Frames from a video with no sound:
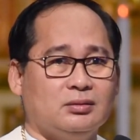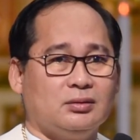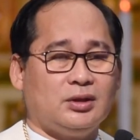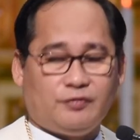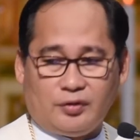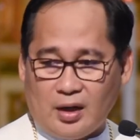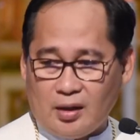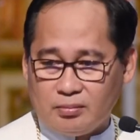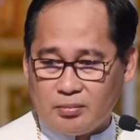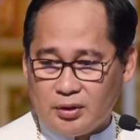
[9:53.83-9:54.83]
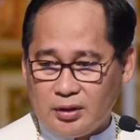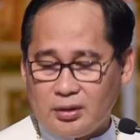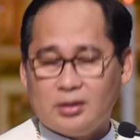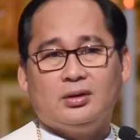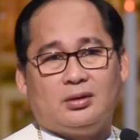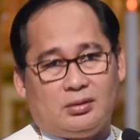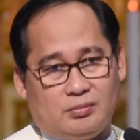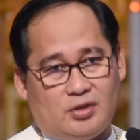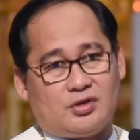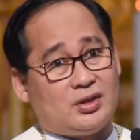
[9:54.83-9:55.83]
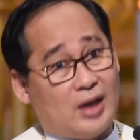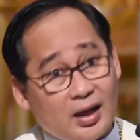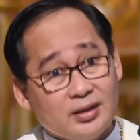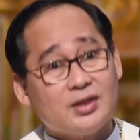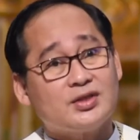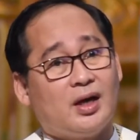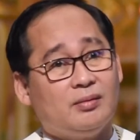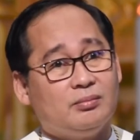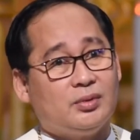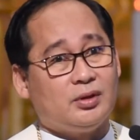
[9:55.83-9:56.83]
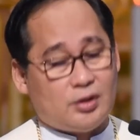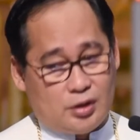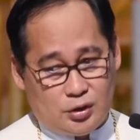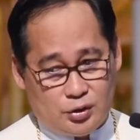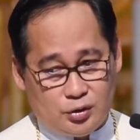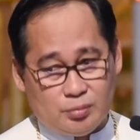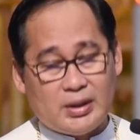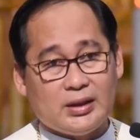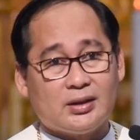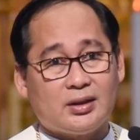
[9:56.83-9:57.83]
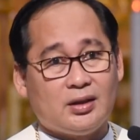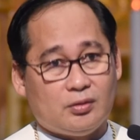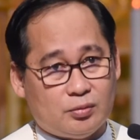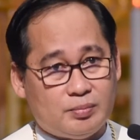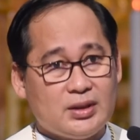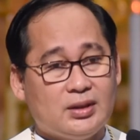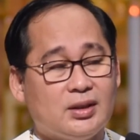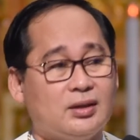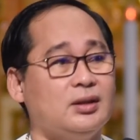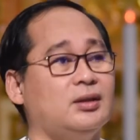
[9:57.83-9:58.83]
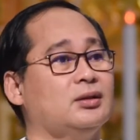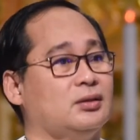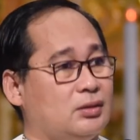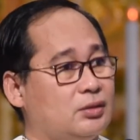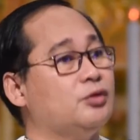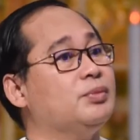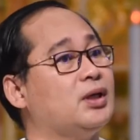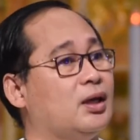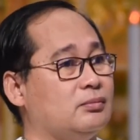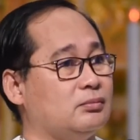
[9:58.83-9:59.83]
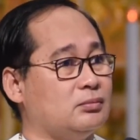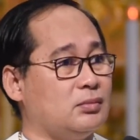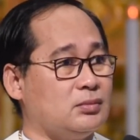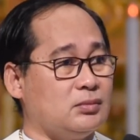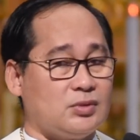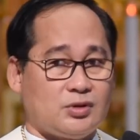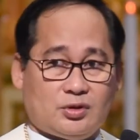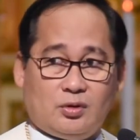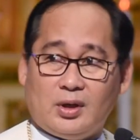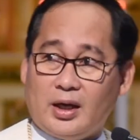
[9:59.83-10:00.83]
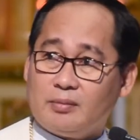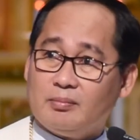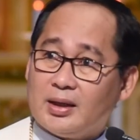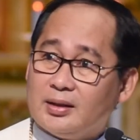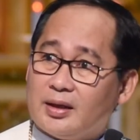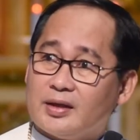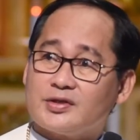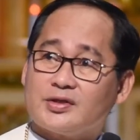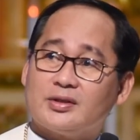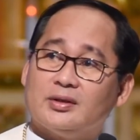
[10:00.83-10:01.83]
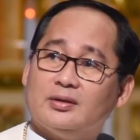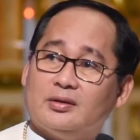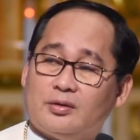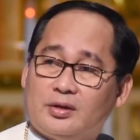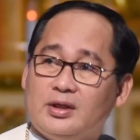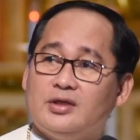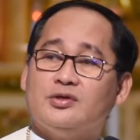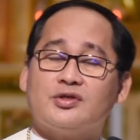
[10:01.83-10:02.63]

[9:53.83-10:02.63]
If you're humble, because God is humble, humility, obedient, you become. So like madres, religious